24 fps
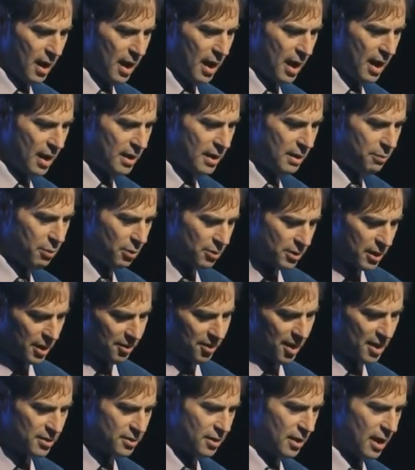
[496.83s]
And he wrote
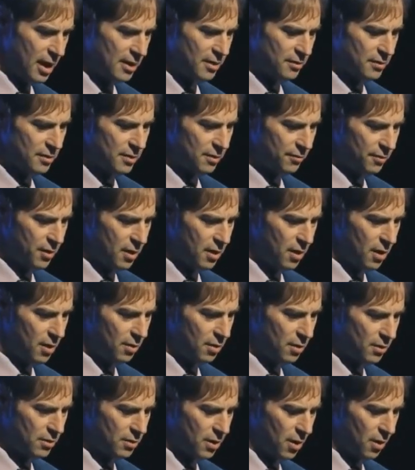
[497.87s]
10,000 lines of
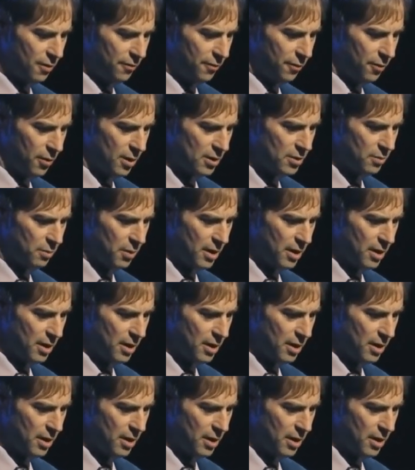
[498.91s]
co code for us.